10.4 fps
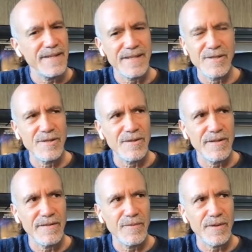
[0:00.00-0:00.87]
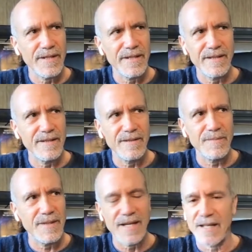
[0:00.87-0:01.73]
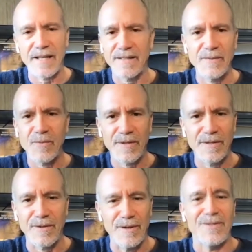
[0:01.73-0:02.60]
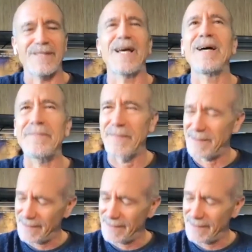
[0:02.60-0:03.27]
I sure love working at the Goodman. I'd like to work here all the time."